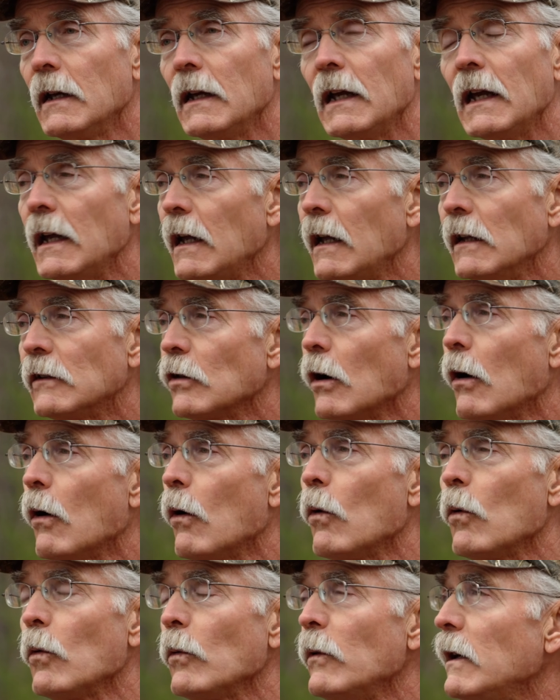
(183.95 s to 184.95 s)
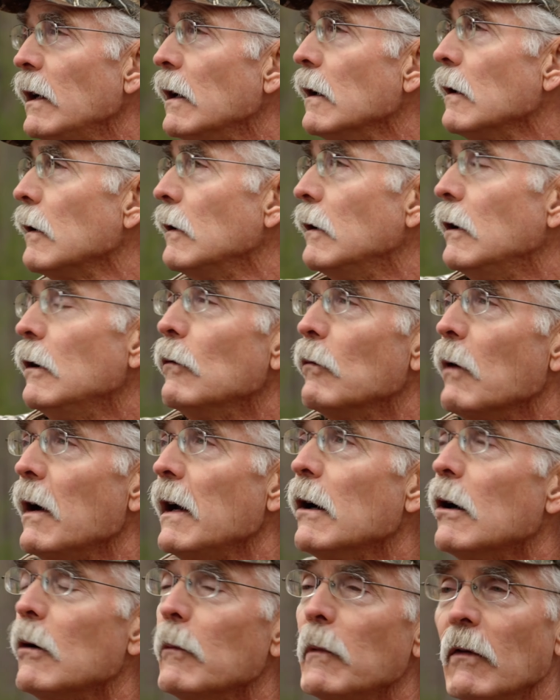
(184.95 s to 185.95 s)
It's a whole new
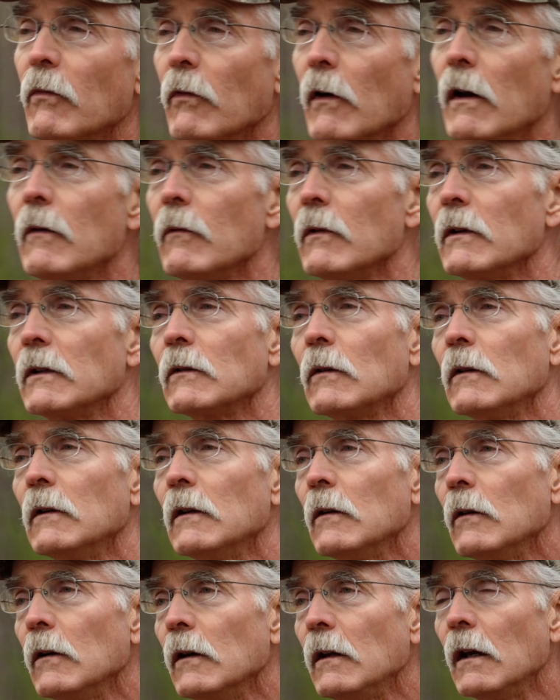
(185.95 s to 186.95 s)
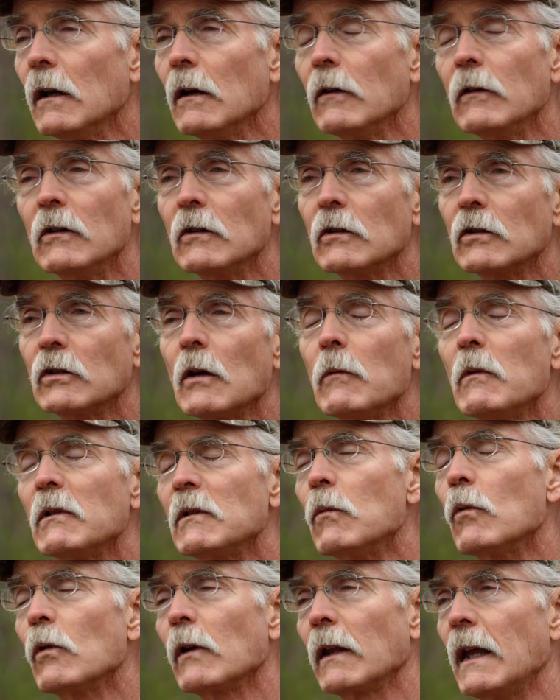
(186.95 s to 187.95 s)
realm in front of us. You know, there's so
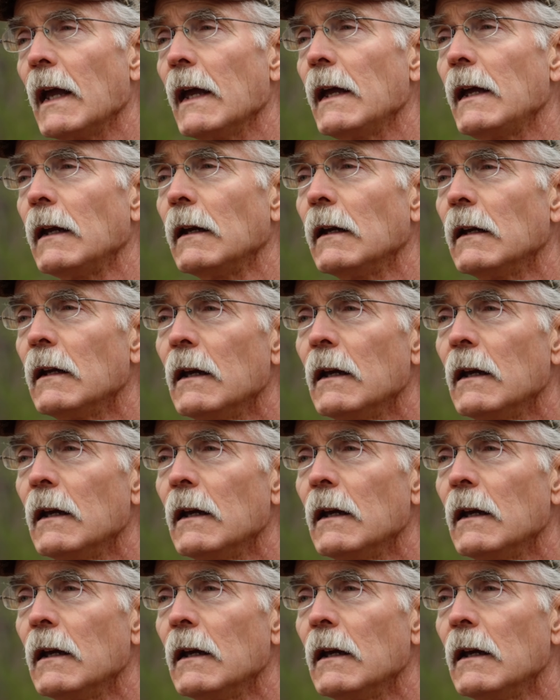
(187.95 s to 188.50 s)
much more to gain.